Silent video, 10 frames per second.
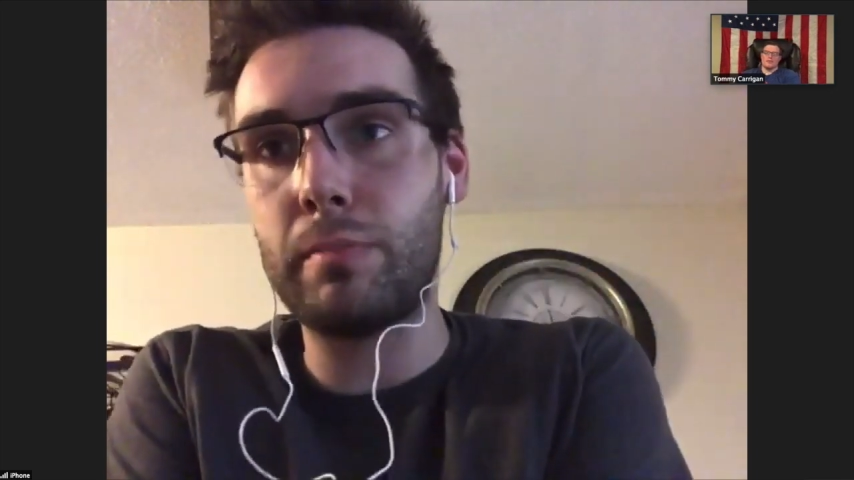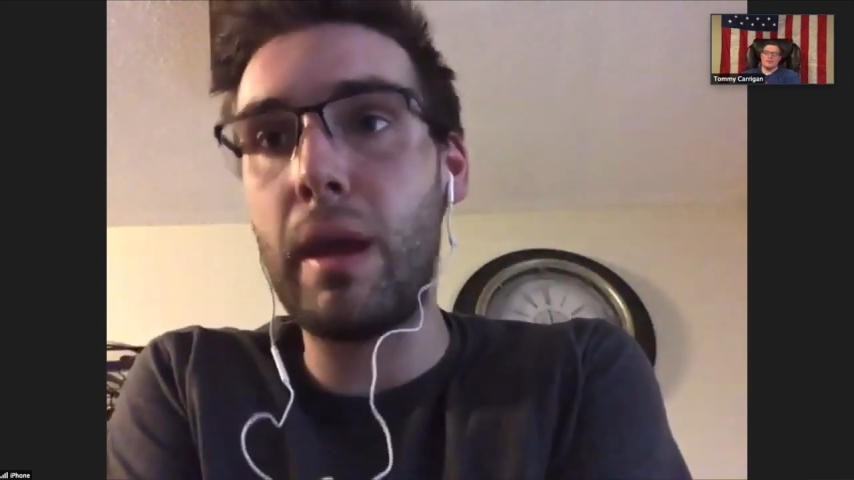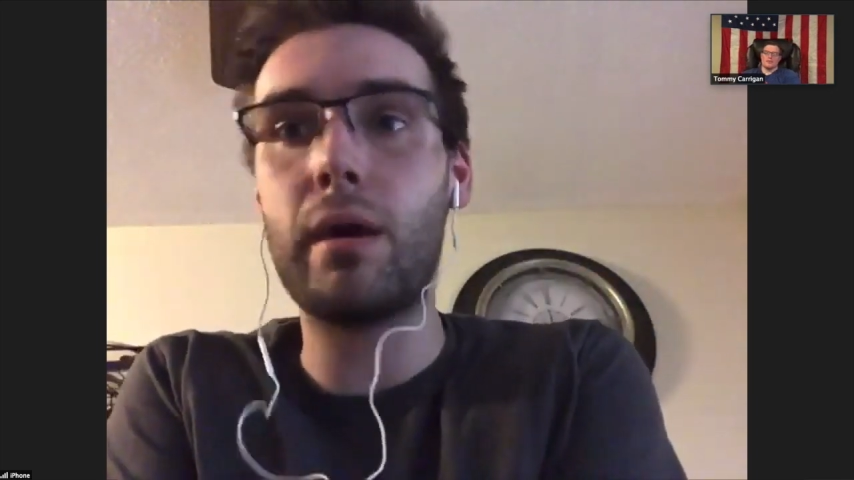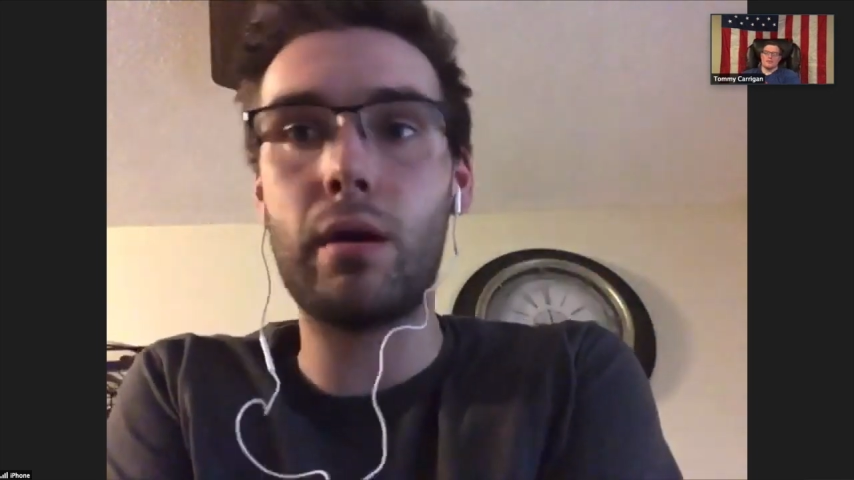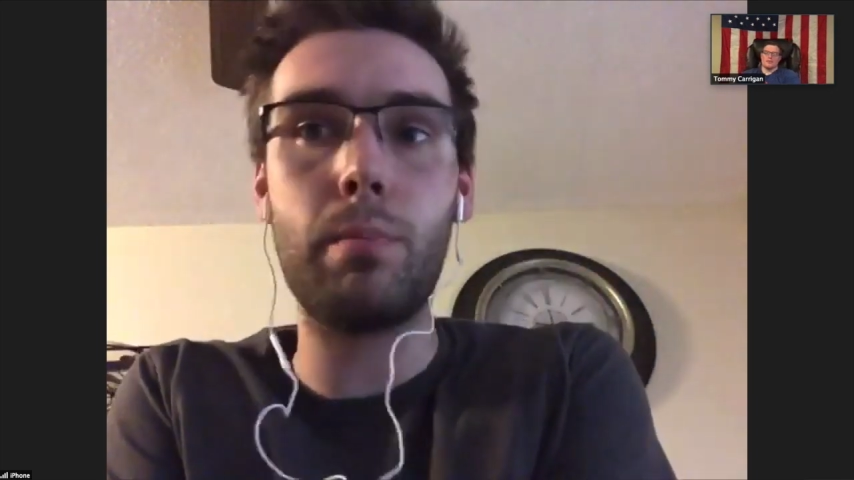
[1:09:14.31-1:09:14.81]

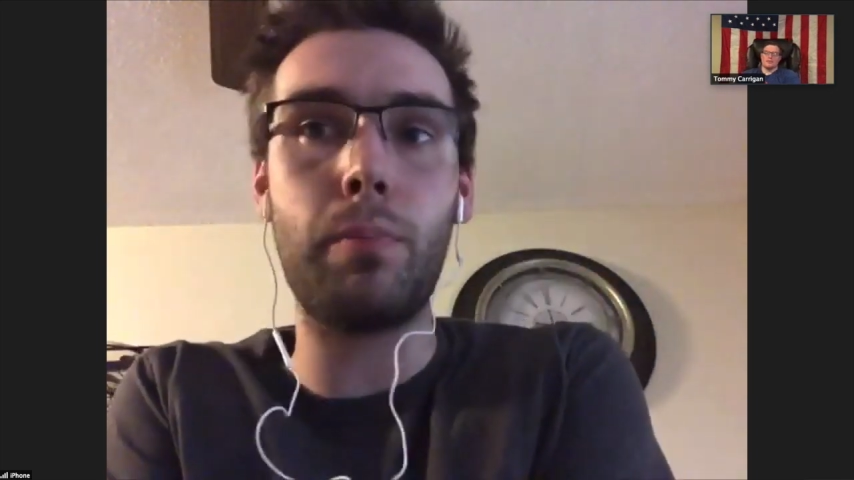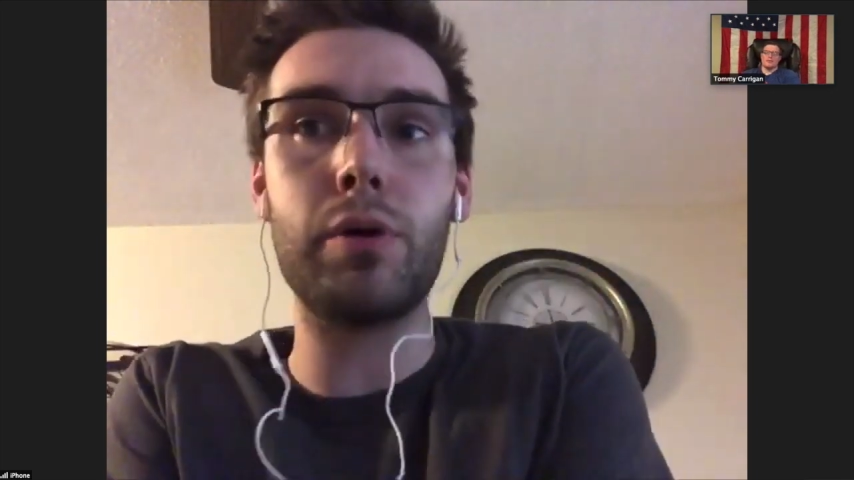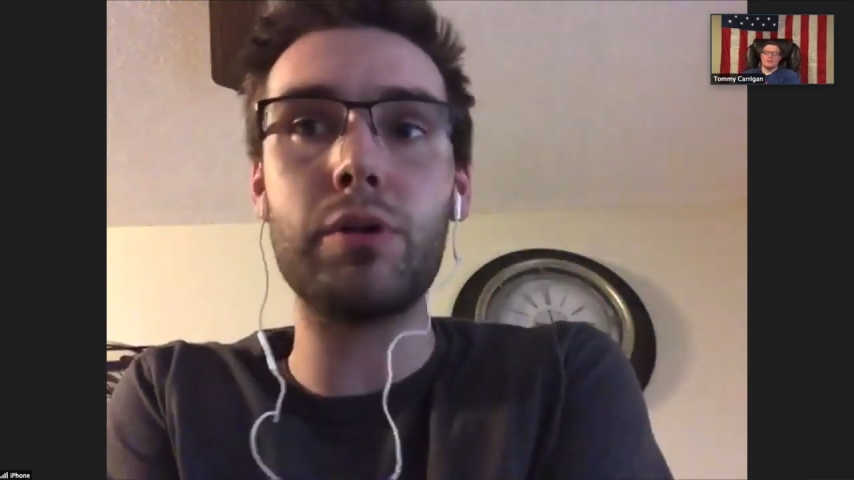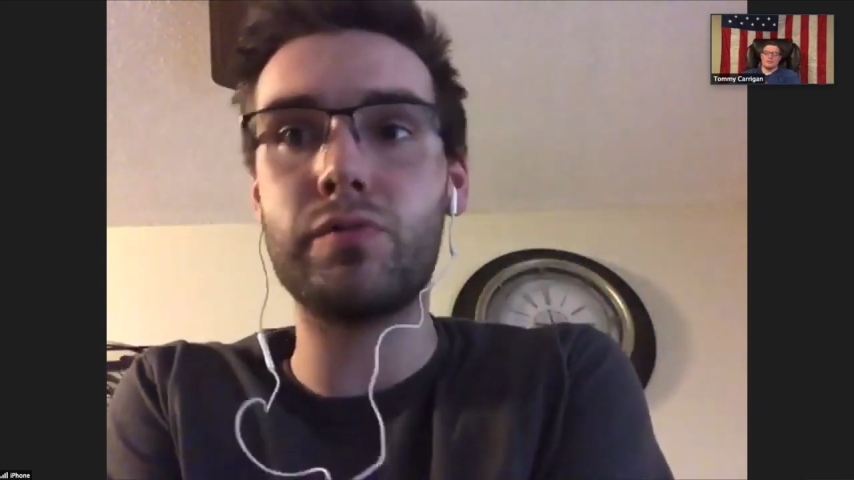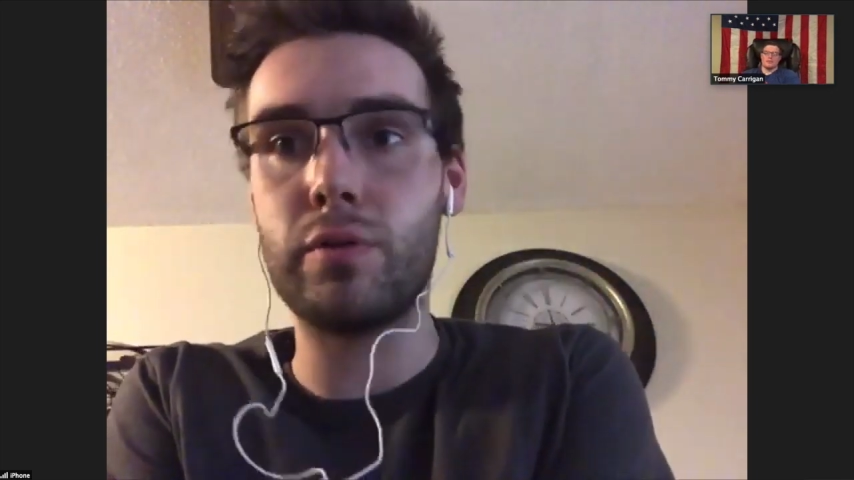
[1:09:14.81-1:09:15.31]
make
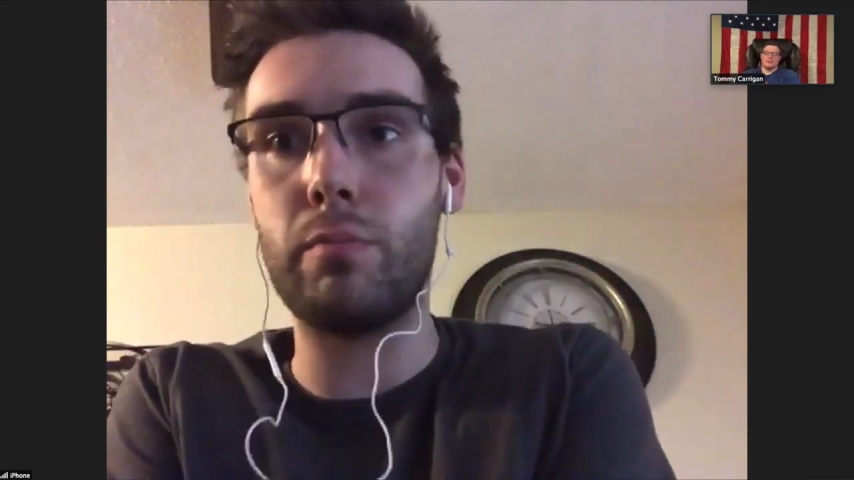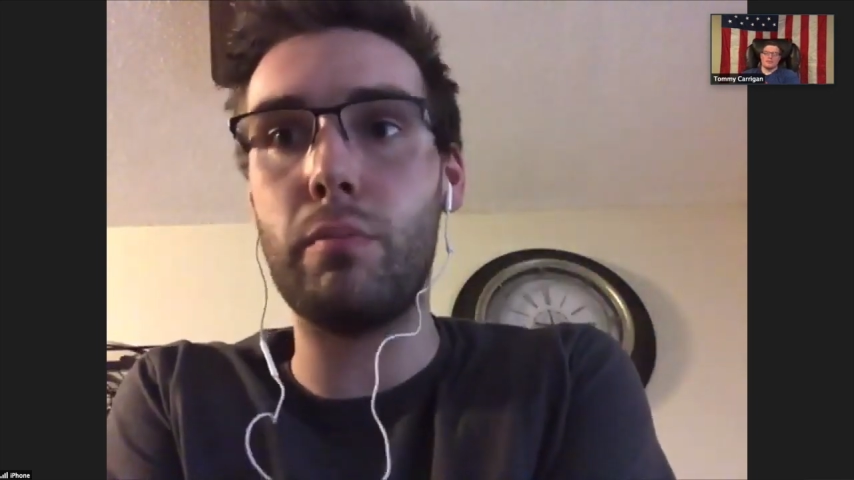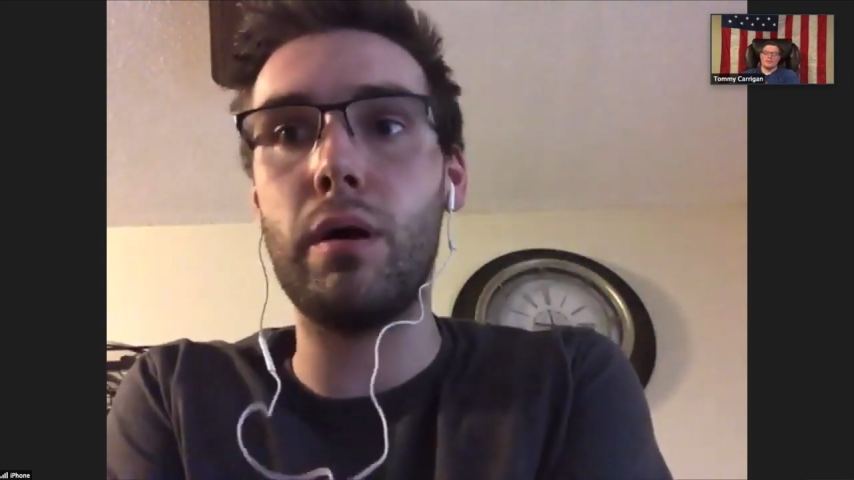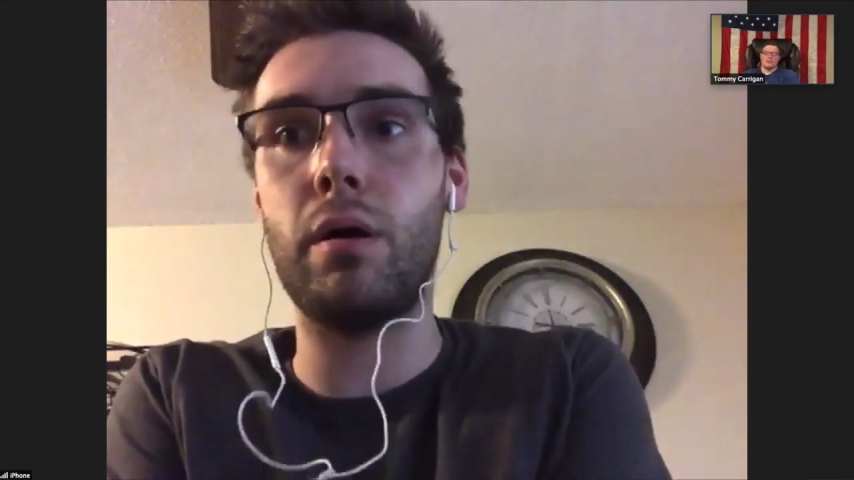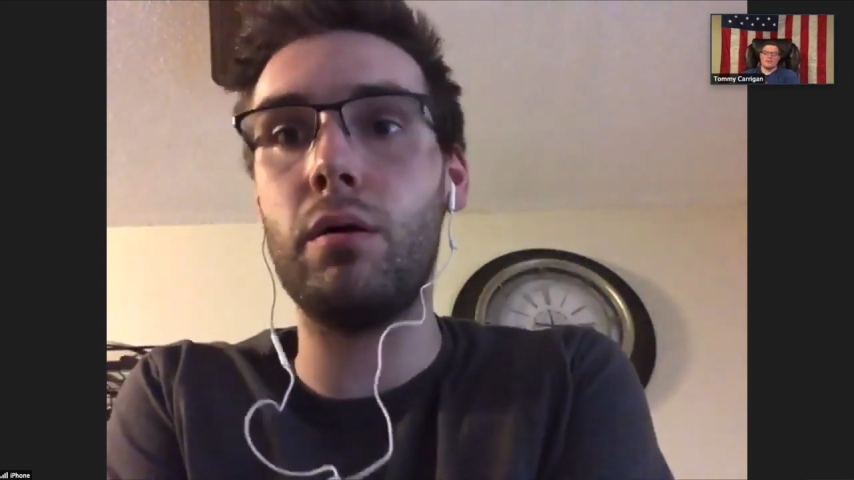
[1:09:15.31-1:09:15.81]
parts for the
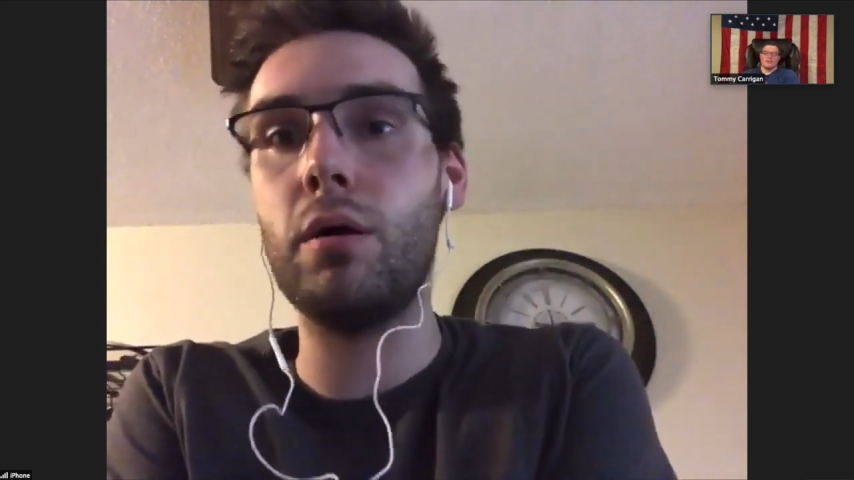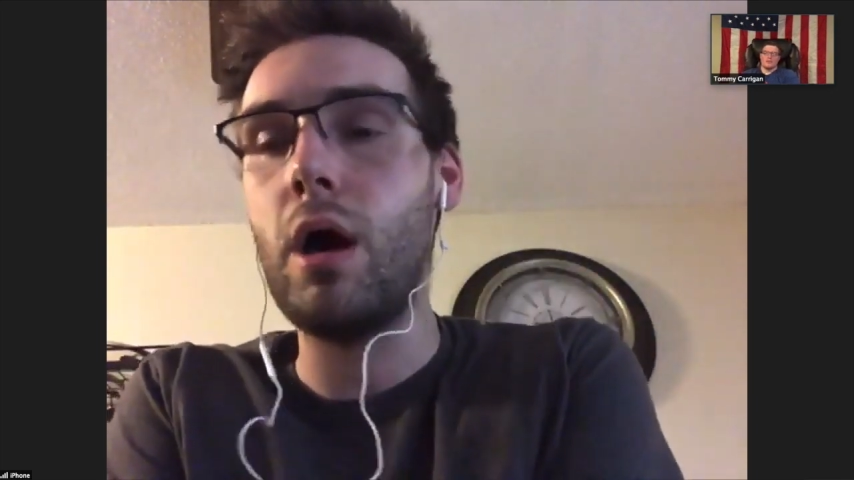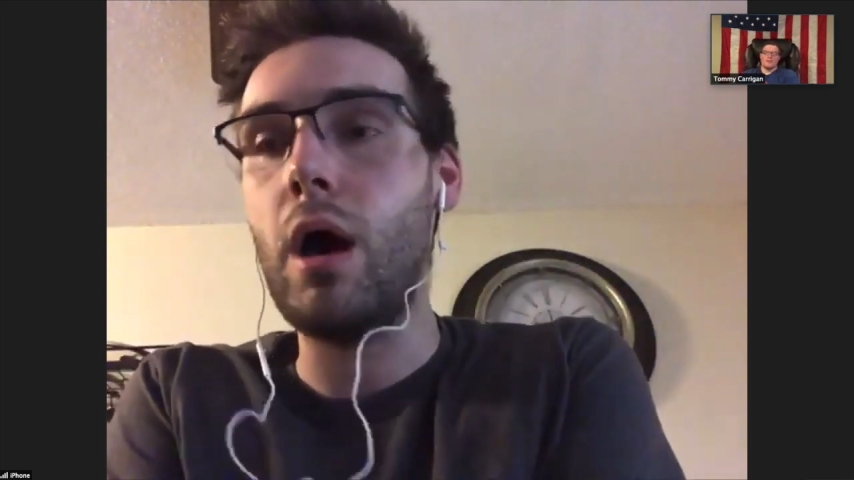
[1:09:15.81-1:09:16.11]
mill,